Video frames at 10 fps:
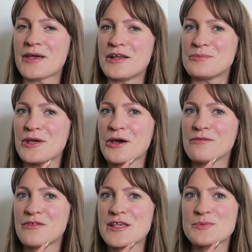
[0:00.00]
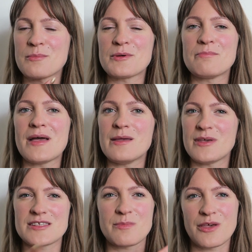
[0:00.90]
kind of been going for this one, but
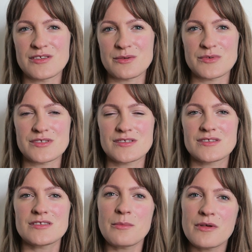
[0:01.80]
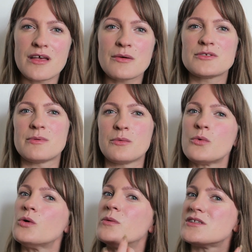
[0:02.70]
maybe it's because it was summer, it was a bit
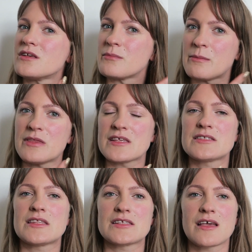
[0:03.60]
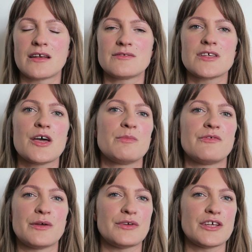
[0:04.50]
warmer, so maybe this kind of type of
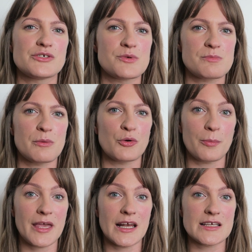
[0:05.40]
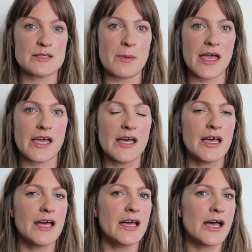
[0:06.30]
foundation was a bit more appealing to me.
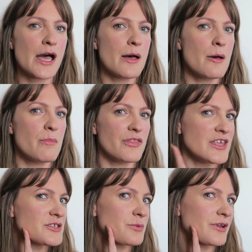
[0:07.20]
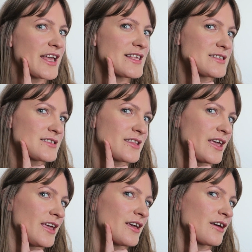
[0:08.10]
But this one, it's
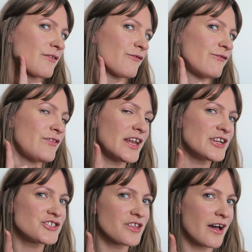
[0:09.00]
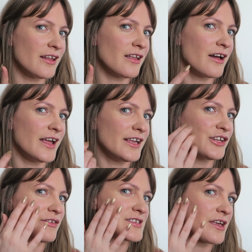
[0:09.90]
the finish that I like,
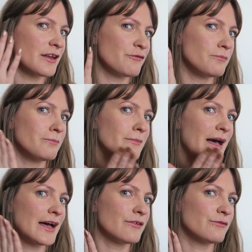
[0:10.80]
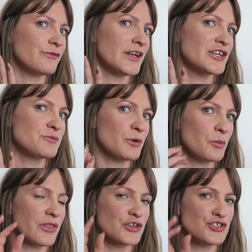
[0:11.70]
this kind of matte finish
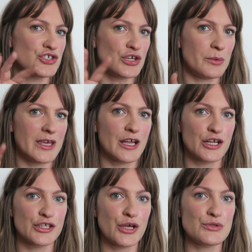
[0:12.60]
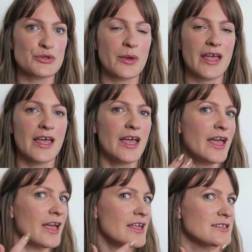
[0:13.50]
but with a dewy kind of glow to it.
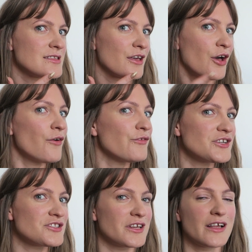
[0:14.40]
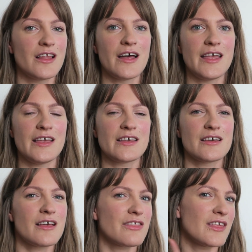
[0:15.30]
It's the coverage that I like.
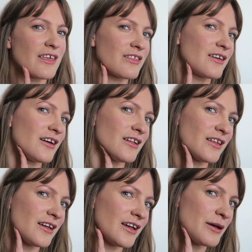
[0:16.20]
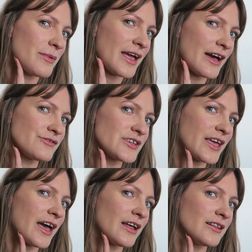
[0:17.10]
I think the colour, I may have to
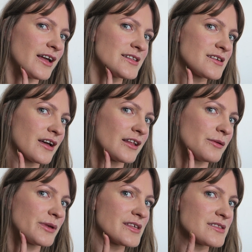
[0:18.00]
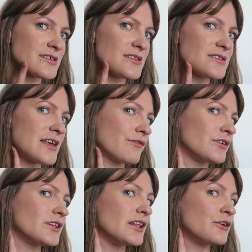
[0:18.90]
get a lighter colour because this is
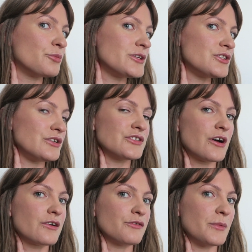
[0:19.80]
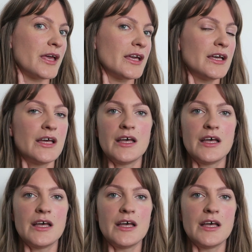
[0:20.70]
definitely a little bit too dark for me.